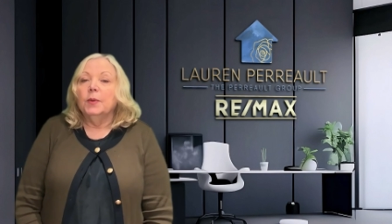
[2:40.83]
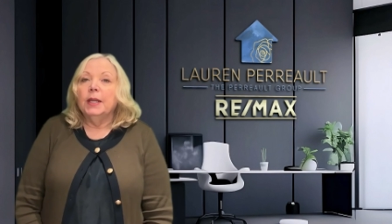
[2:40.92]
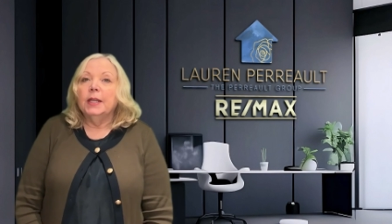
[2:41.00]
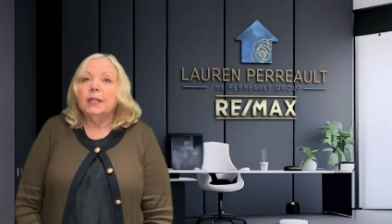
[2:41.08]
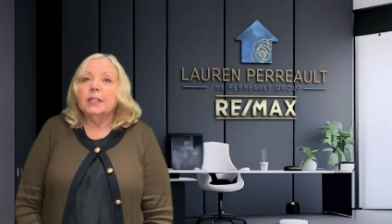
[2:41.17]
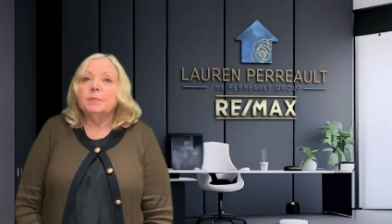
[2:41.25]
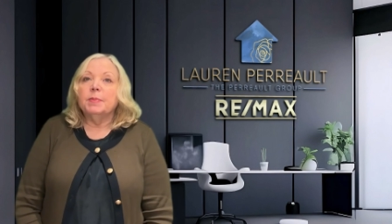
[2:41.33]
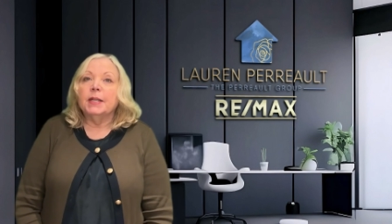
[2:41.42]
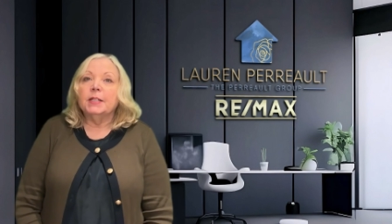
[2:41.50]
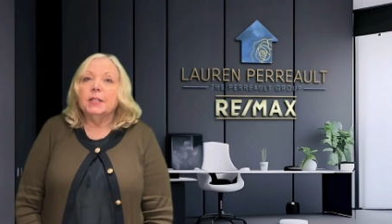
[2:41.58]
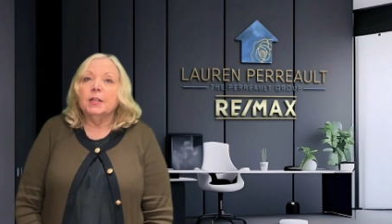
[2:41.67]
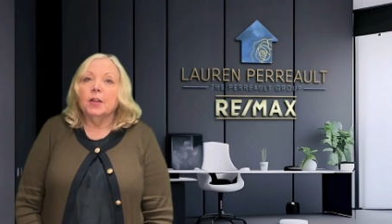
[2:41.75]
We can
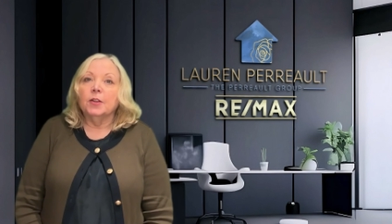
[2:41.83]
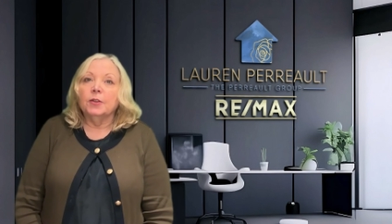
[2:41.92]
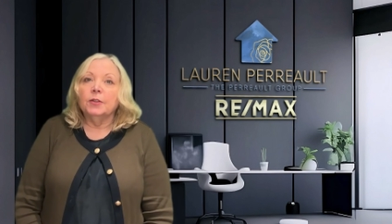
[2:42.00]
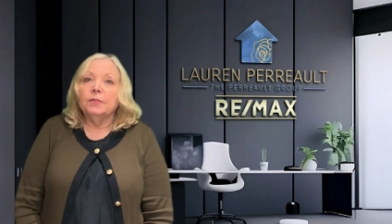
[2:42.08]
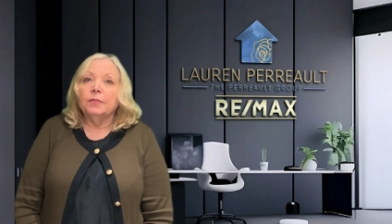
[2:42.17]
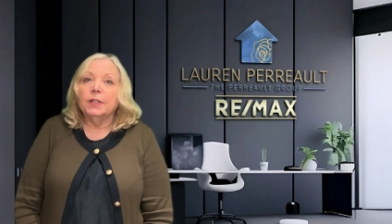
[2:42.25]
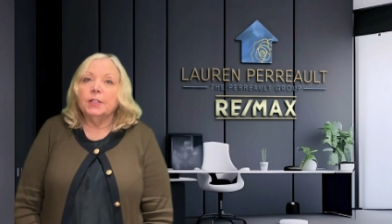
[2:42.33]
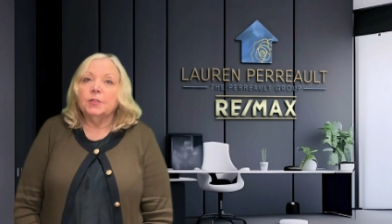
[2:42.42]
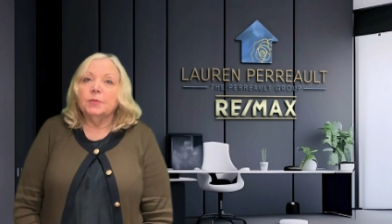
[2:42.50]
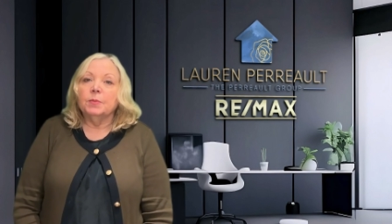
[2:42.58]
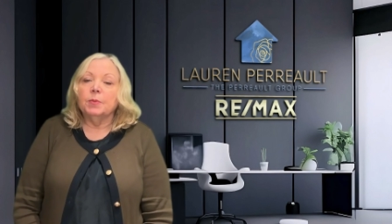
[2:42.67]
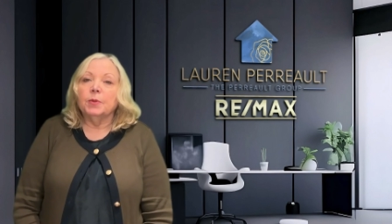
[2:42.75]
expect another
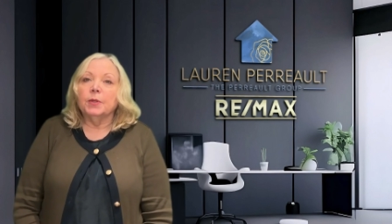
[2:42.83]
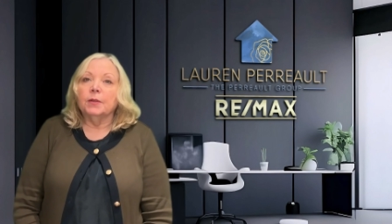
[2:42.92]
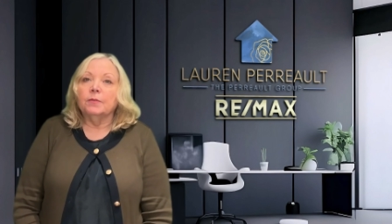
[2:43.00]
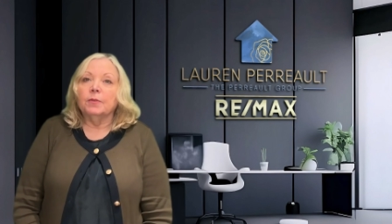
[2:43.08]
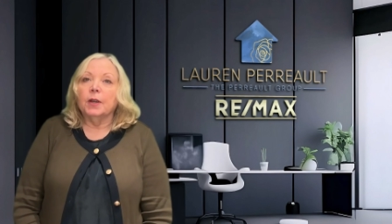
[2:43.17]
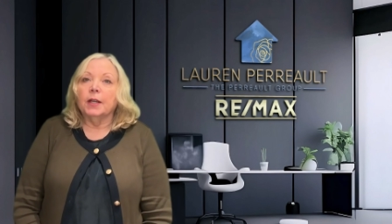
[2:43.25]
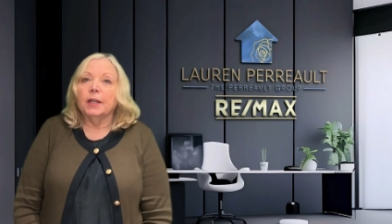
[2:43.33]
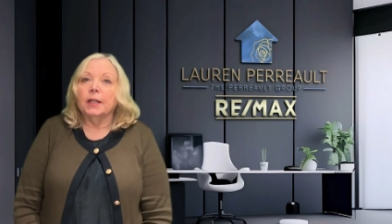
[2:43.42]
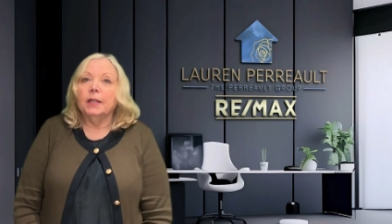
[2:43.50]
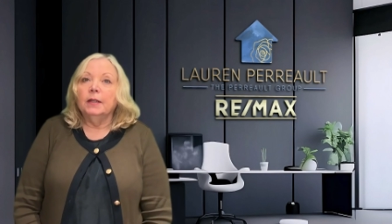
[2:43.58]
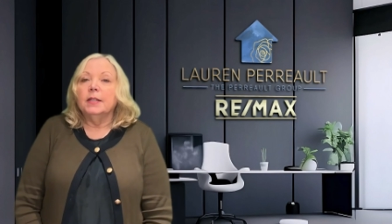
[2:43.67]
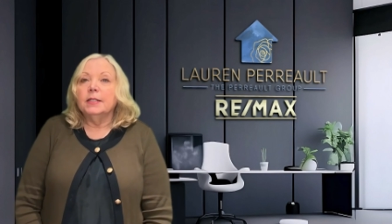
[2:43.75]
inflation report on
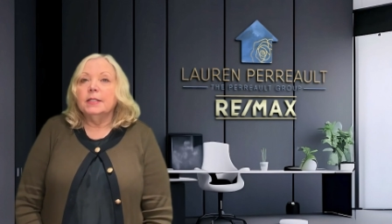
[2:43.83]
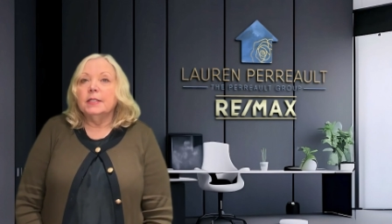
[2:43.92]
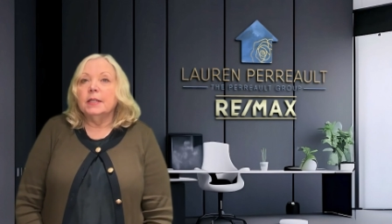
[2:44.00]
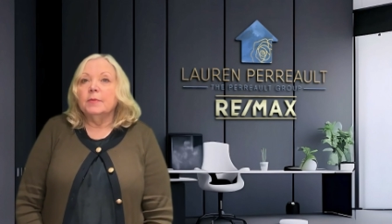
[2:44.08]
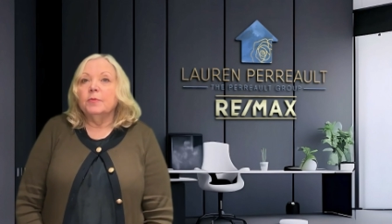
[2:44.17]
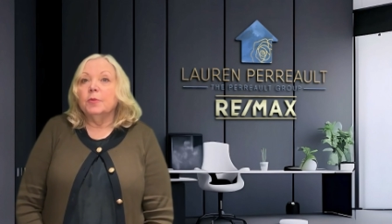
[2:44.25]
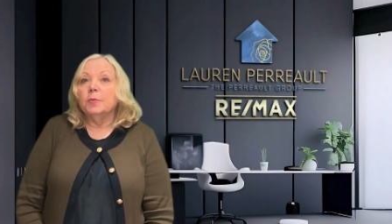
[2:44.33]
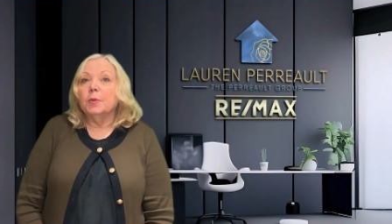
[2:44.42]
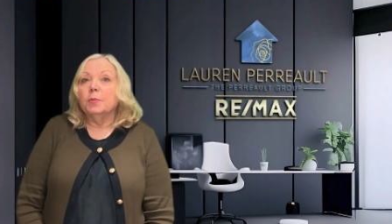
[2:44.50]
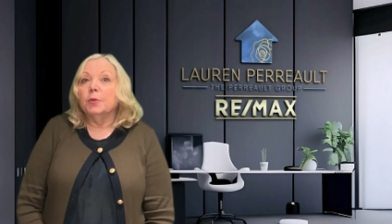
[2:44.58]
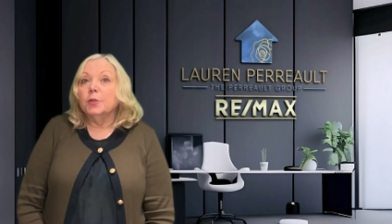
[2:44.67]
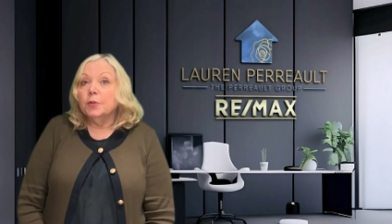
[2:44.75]
Friday, this time from
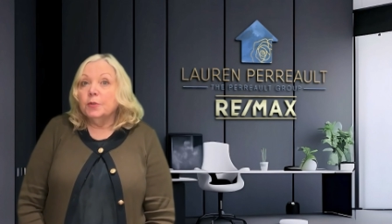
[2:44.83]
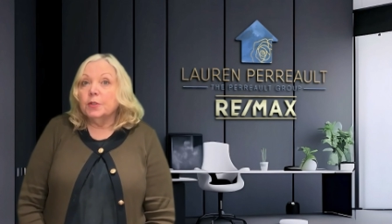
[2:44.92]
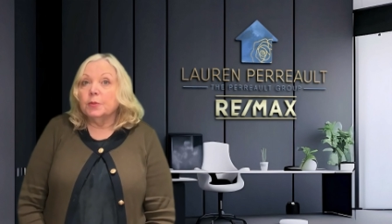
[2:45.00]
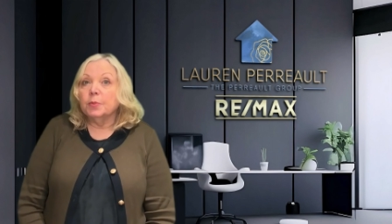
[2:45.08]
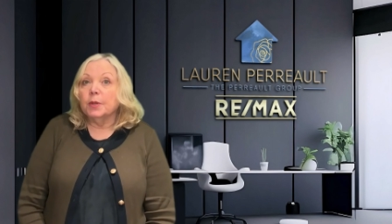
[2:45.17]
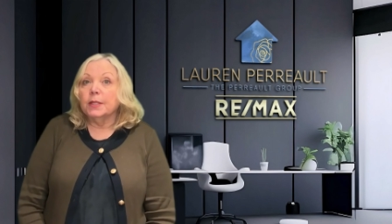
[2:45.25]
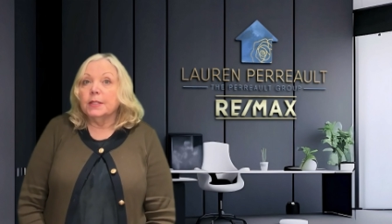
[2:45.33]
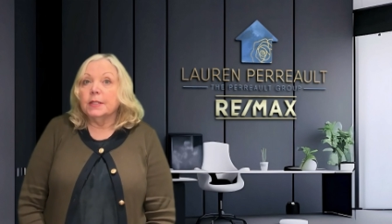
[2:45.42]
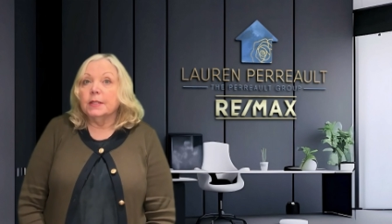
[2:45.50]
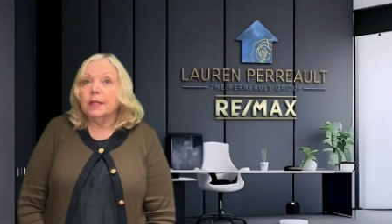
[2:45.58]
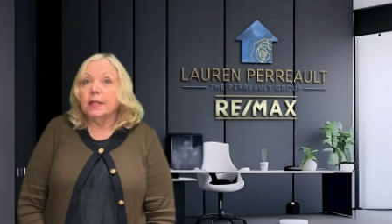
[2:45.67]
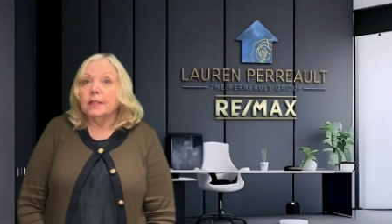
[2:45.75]
the Producer Price
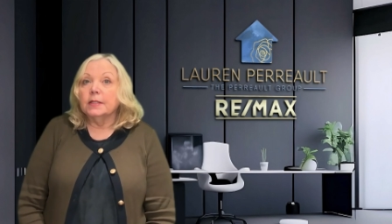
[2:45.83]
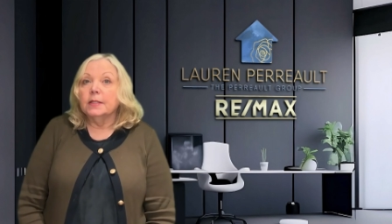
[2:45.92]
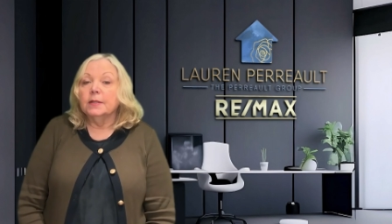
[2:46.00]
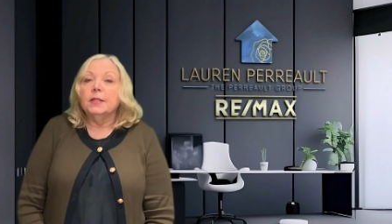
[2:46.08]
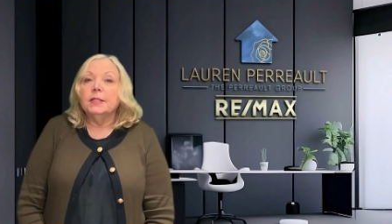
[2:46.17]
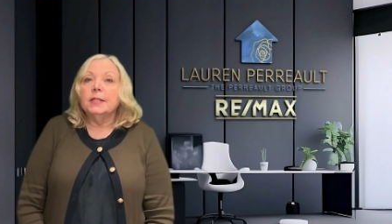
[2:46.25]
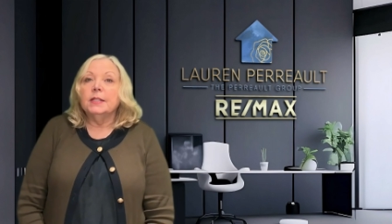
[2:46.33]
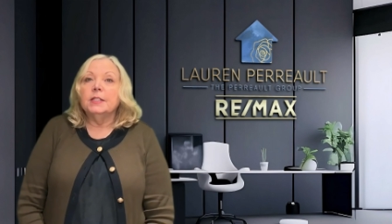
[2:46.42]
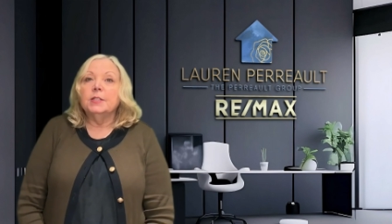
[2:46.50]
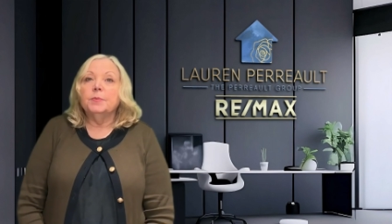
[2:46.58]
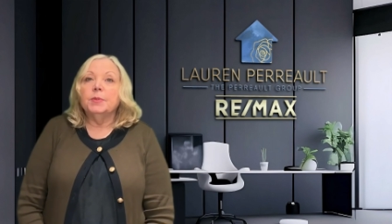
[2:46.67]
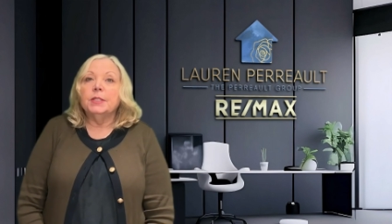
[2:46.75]
Index. This
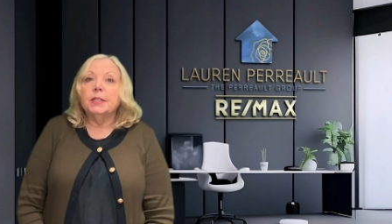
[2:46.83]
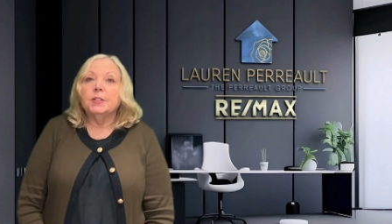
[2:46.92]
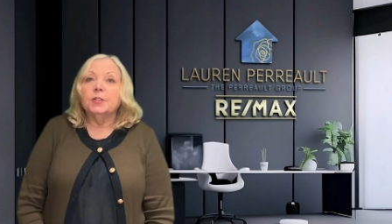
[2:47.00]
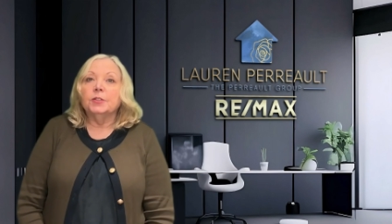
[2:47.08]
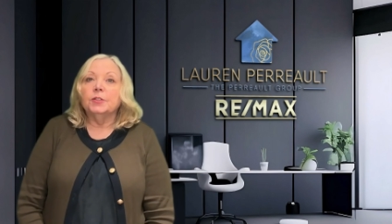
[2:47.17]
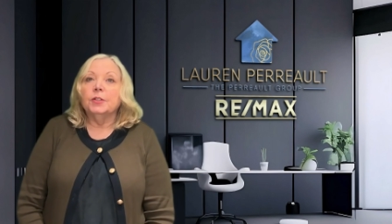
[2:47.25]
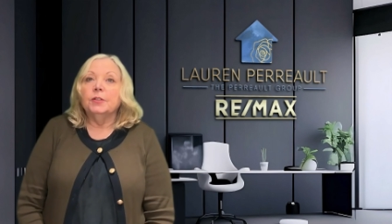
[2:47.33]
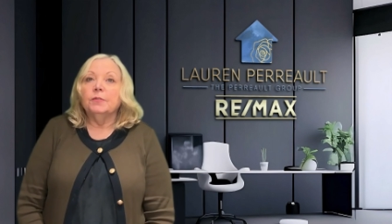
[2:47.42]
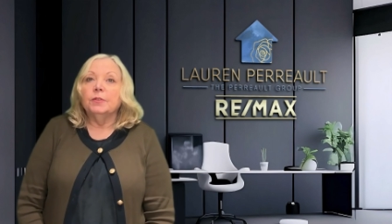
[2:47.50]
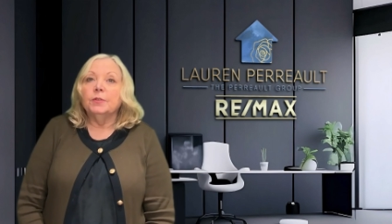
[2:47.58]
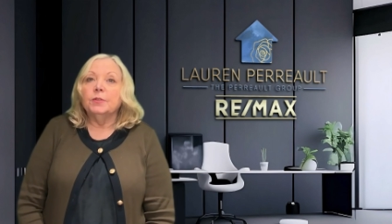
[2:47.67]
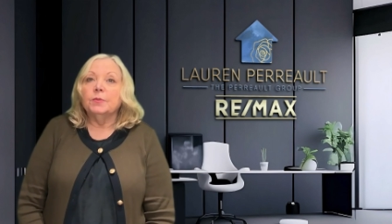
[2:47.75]
has the potential to
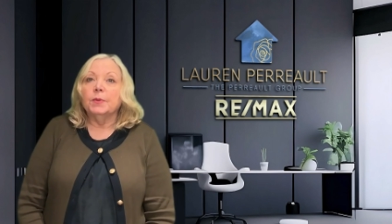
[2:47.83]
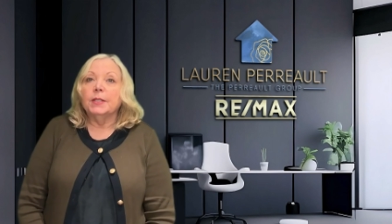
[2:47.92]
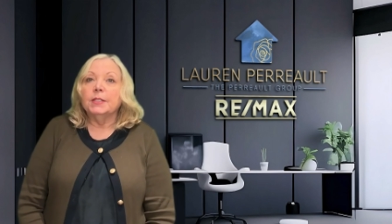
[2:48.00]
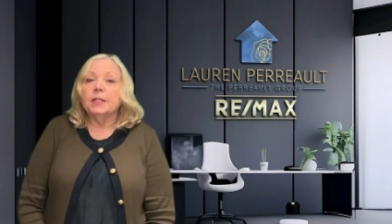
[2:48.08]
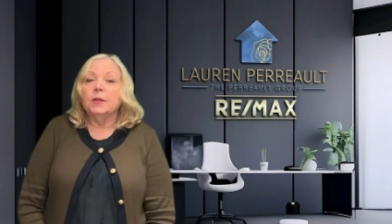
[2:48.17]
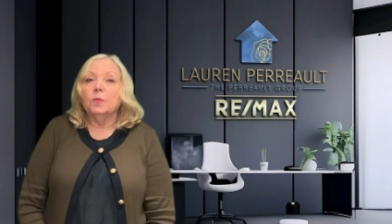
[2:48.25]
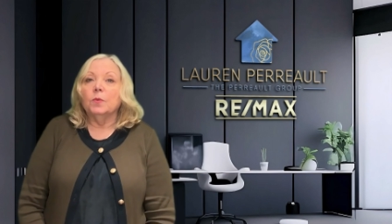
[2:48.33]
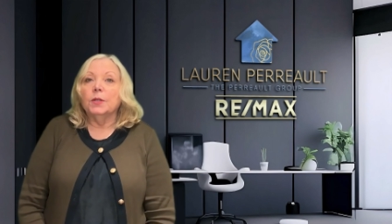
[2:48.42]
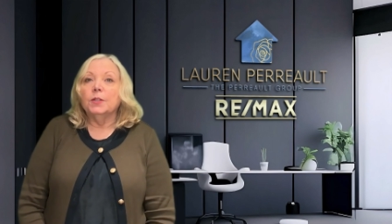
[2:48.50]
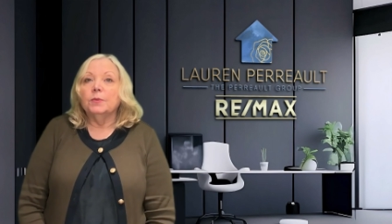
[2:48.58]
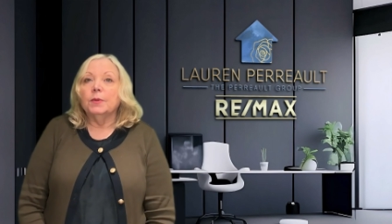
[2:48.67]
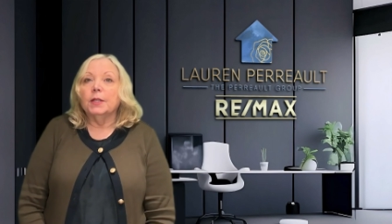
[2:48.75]
influence rates in
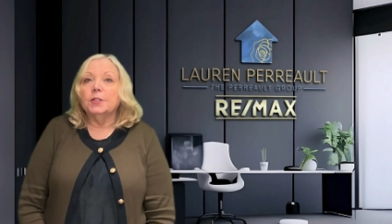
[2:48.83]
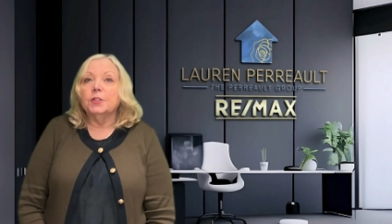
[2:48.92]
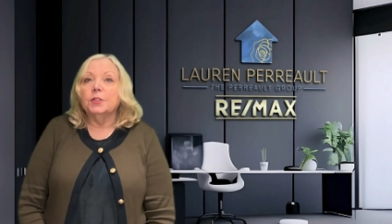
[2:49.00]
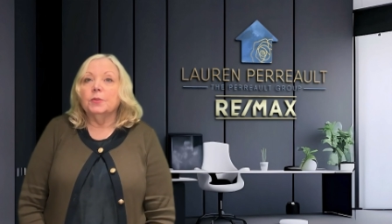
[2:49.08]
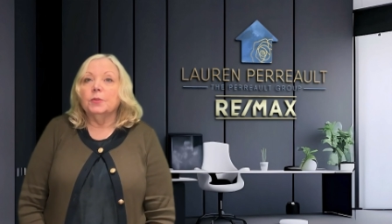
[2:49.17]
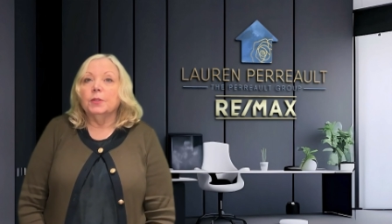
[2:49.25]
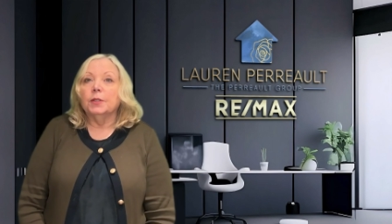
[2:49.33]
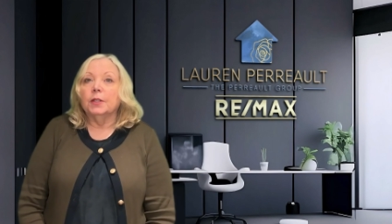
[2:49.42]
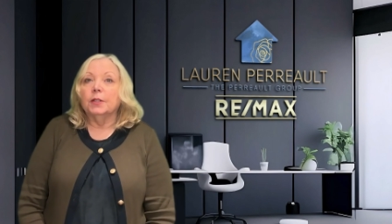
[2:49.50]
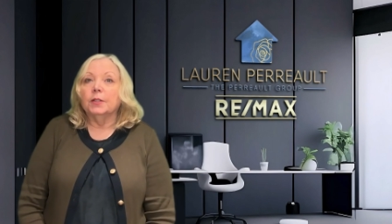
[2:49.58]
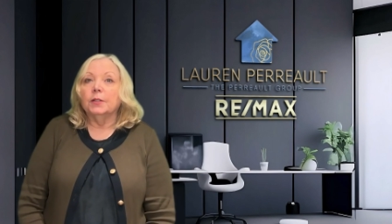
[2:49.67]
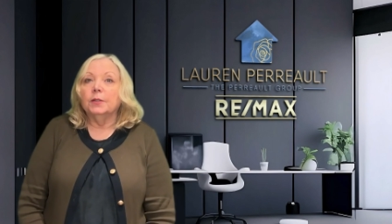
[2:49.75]
one direction or
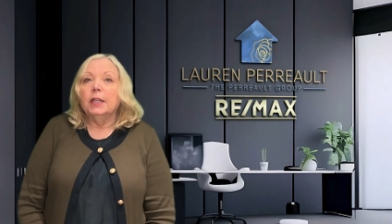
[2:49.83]
another.